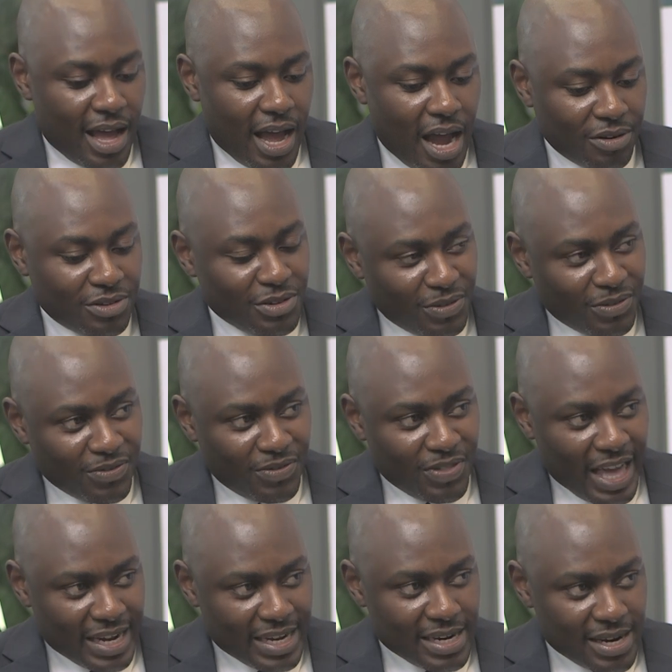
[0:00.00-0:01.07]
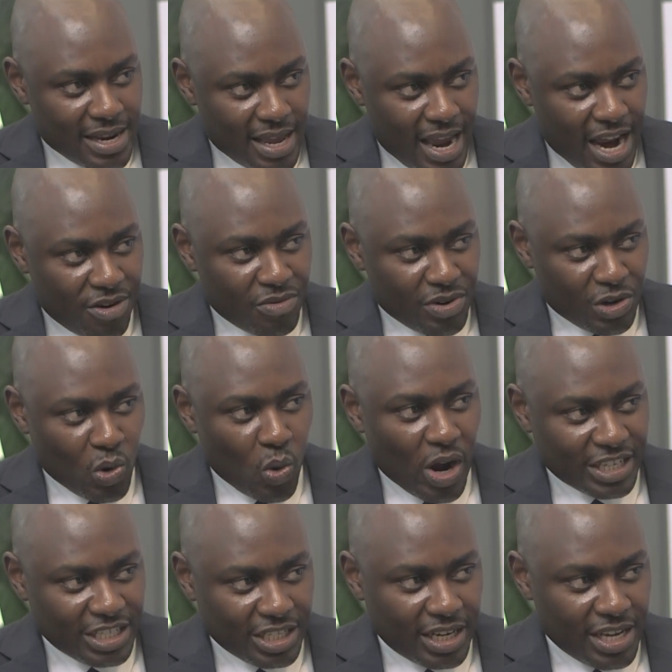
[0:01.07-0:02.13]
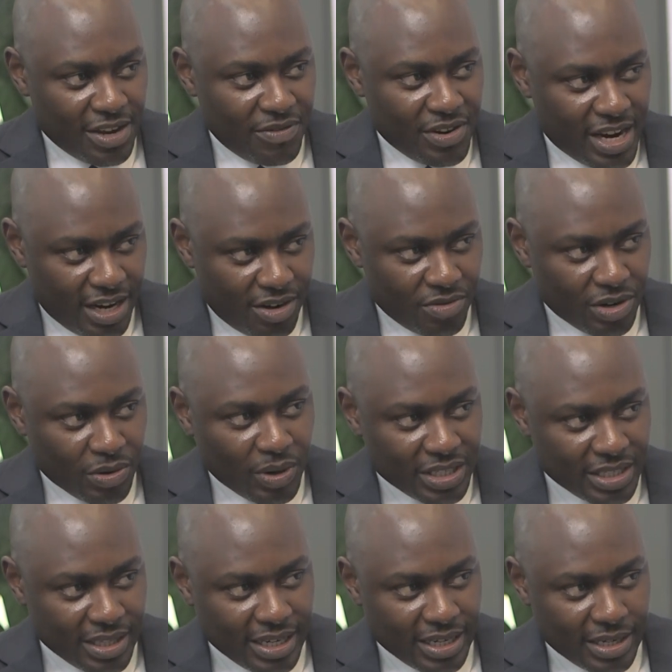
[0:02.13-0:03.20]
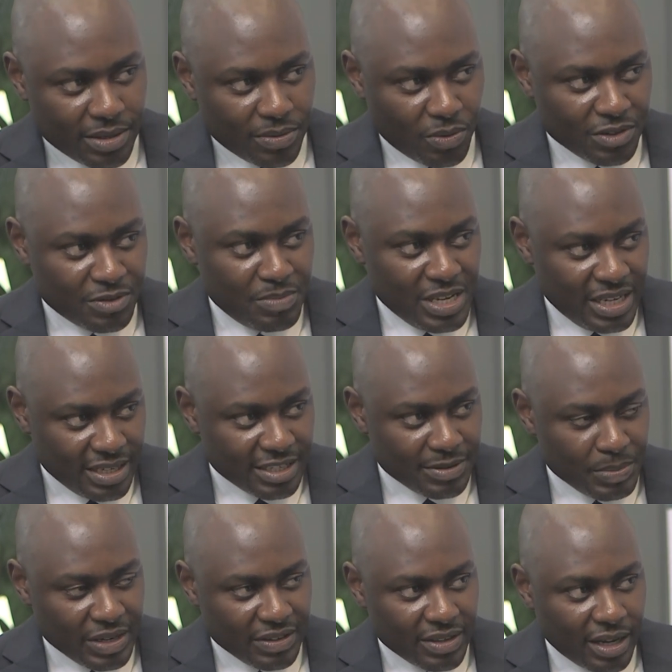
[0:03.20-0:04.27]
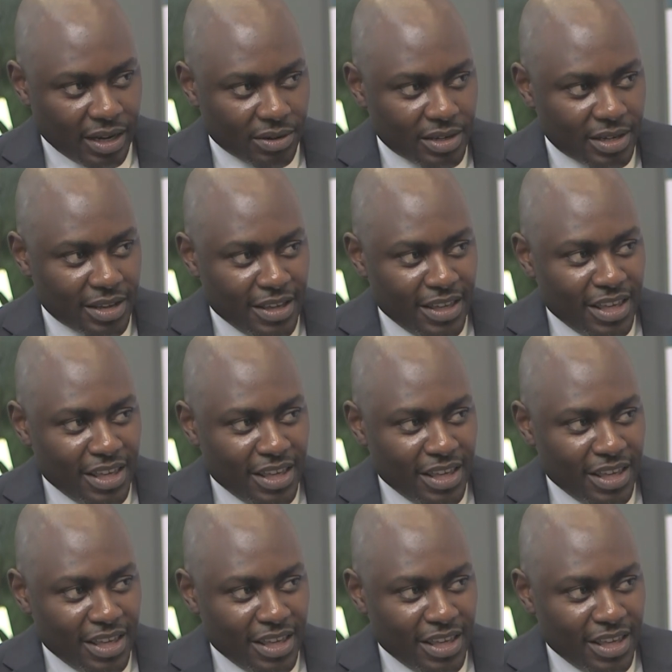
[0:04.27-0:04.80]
out of that 100 kwacha, every 100 kwacha that was being dispersed out,